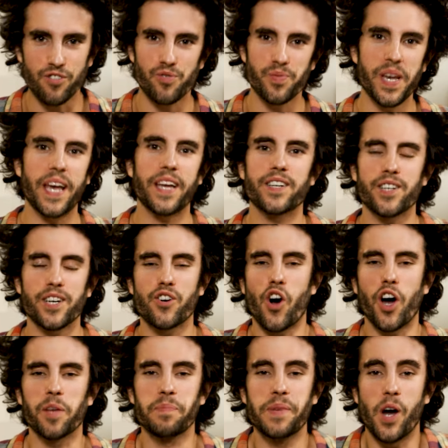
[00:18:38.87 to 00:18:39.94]
creator
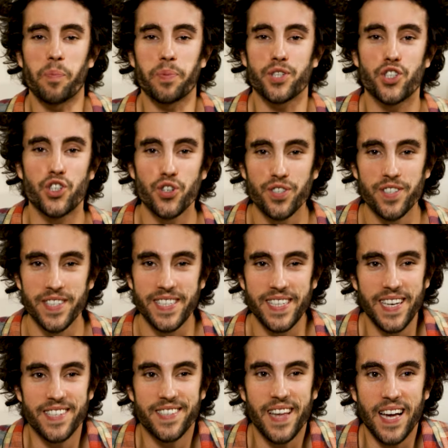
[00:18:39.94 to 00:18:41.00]
economy
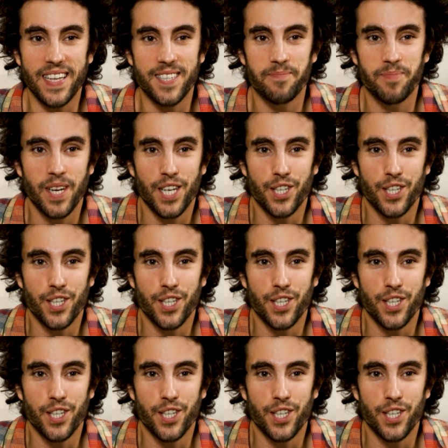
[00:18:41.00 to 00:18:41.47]
opportunity is that